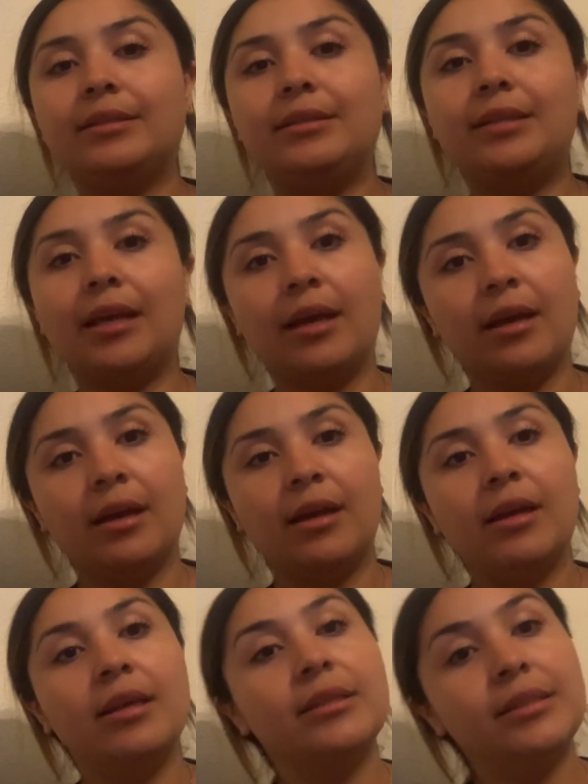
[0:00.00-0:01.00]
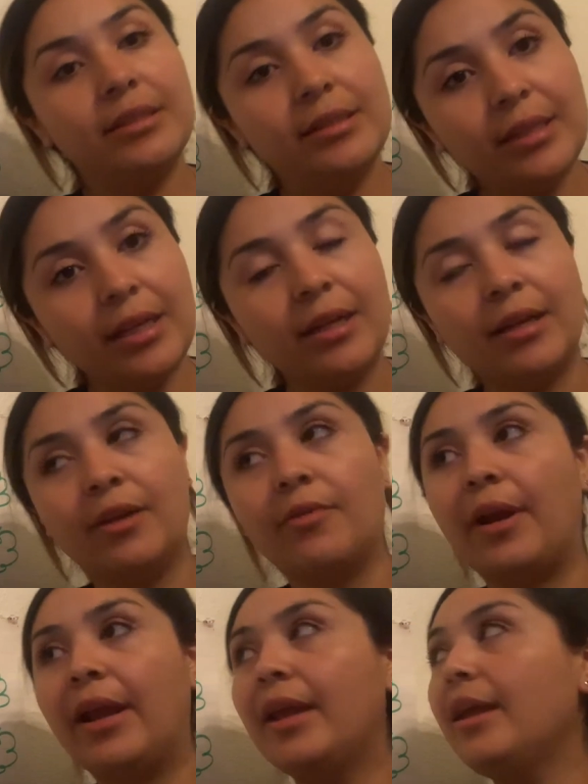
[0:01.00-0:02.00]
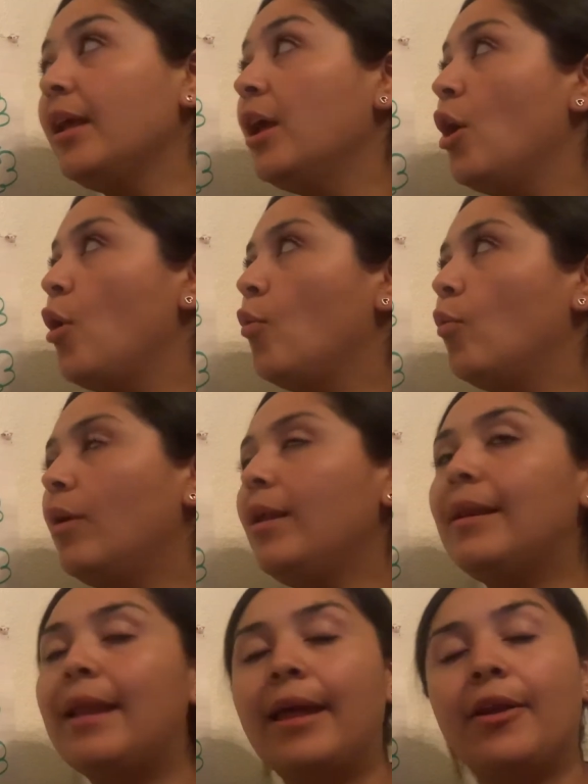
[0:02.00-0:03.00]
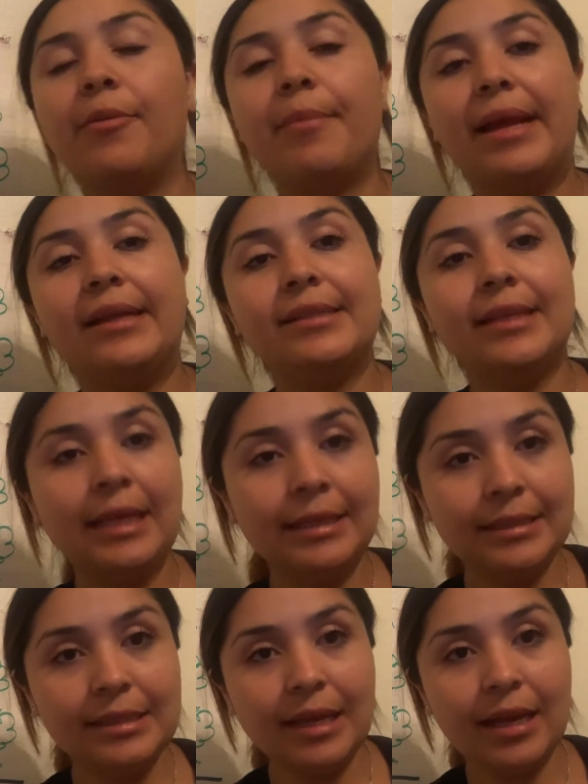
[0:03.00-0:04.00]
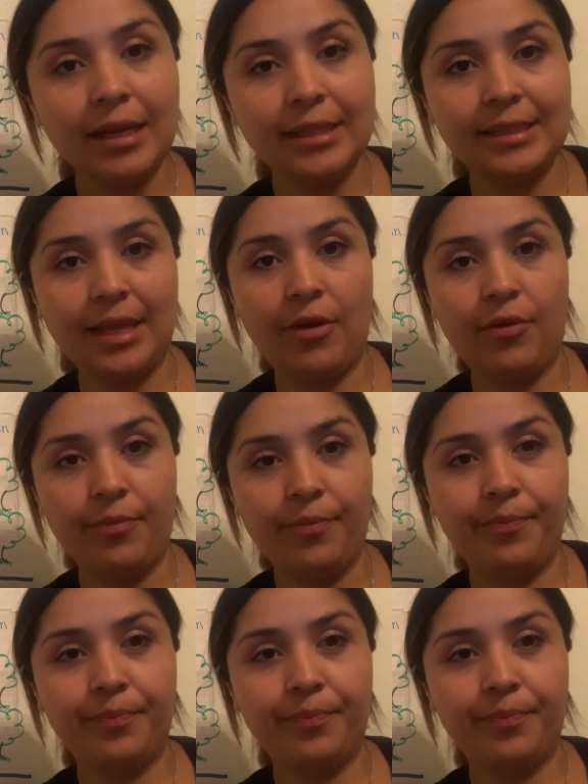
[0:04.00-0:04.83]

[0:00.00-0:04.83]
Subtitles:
D. D, right? What letter makes a D sound?